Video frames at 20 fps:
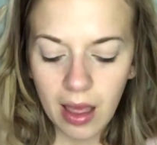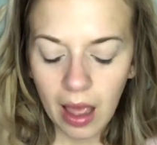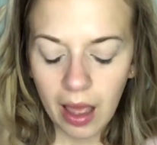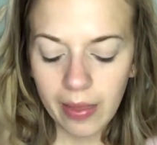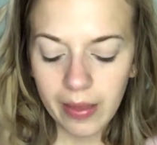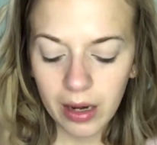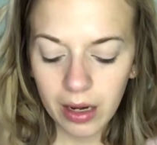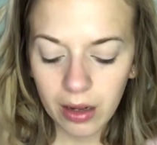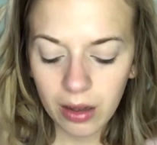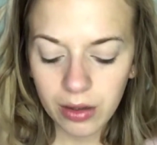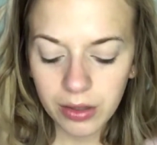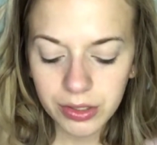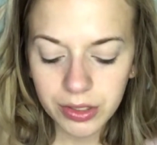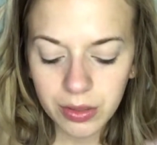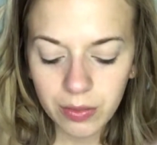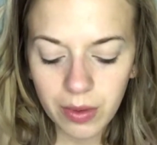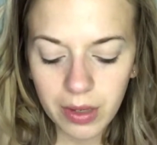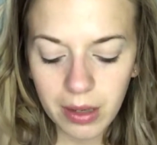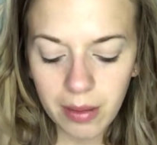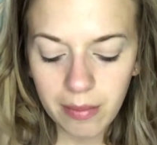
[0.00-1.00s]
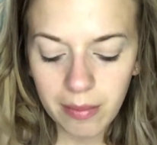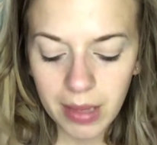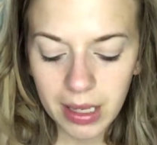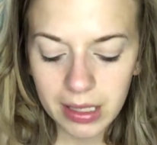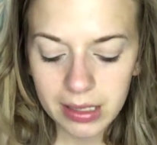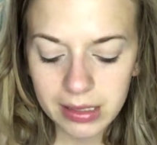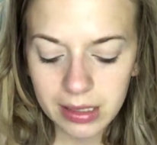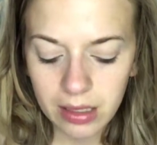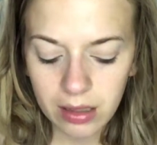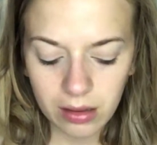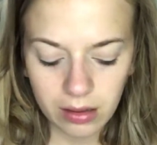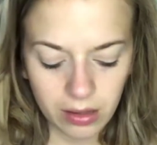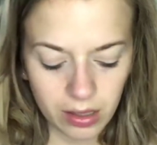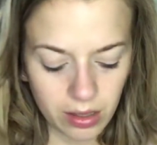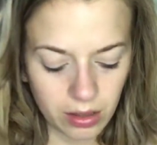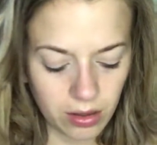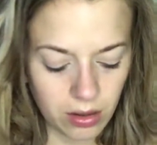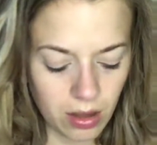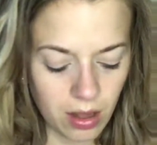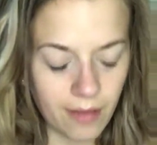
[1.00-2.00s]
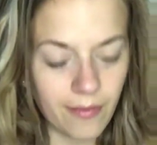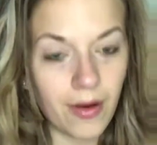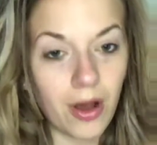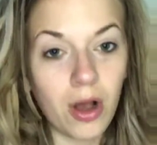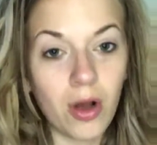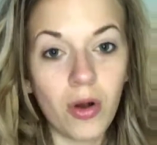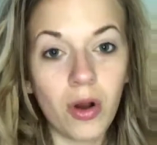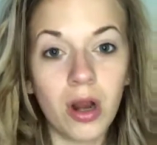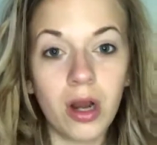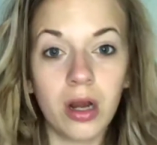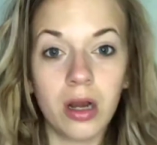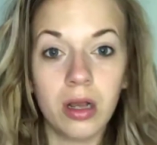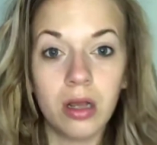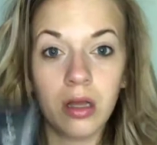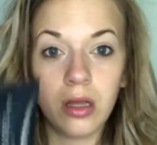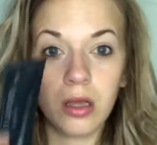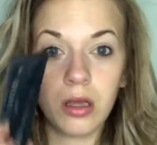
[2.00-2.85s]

And then I also want to mix in a little of our